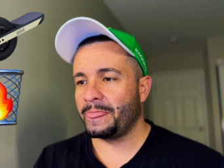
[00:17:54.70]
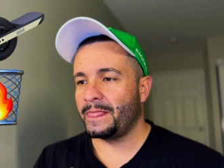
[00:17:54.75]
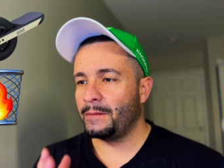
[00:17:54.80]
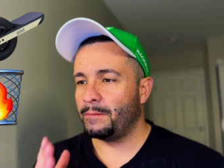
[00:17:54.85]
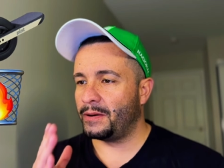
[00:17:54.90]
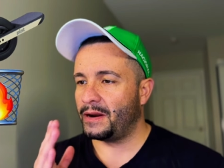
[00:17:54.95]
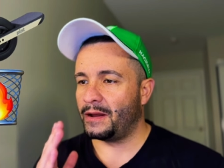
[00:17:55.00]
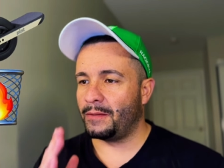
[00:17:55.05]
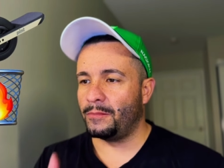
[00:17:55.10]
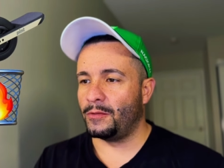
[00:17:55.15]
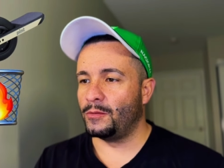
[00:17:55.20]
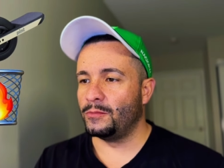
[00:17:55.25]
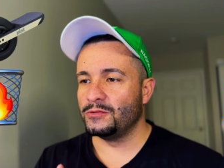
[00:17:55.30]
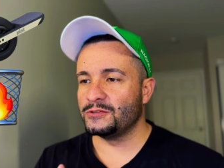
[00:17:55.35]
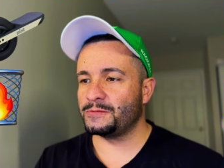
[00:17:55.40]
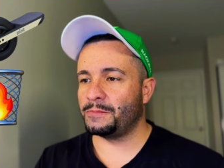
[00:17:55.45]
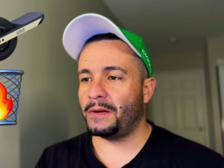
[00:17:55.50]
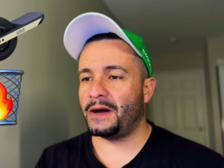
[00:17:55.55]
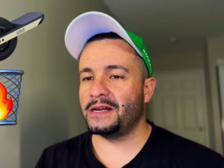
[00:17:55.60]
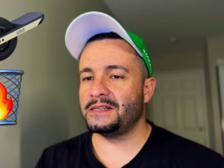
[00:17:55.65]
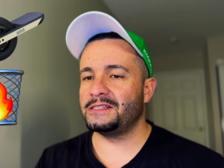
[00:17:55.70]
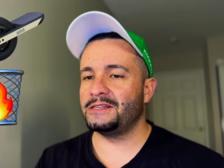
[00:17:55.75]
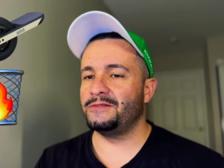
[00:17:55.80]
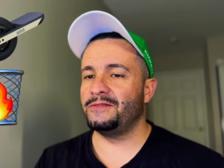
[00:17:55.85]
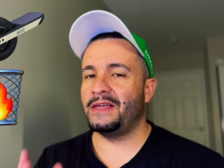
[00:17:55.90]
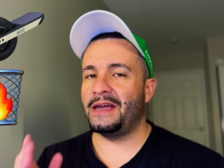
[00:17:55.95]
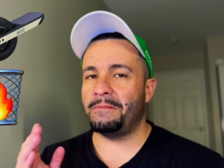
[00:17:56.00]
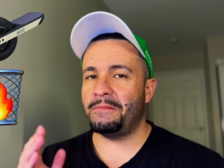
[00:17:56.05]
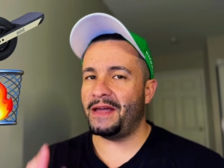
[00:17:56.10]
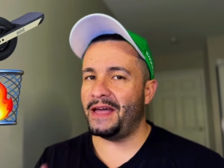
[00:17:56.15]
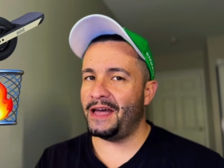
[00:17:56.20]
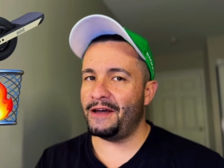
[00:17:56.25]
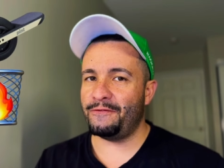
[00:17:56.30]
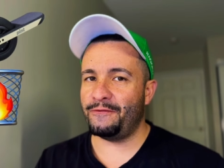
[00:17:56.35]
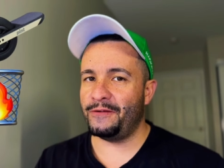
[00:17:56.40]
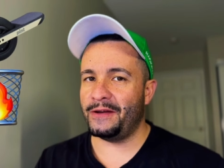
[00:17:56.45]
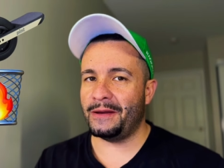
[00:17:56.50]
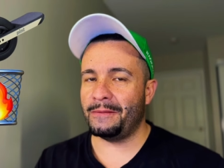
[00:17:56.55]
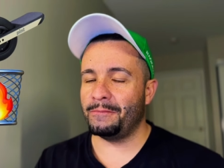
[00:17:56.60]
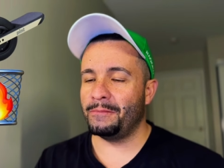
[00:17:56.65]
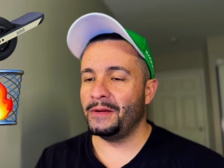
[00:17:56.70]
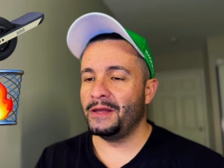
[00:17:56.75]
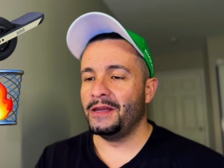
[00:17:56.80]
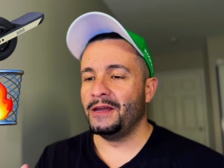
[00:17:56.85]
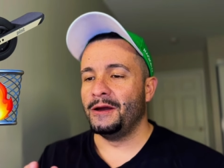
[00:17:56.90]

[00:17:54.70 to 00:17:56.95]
but I'm almost positive that FM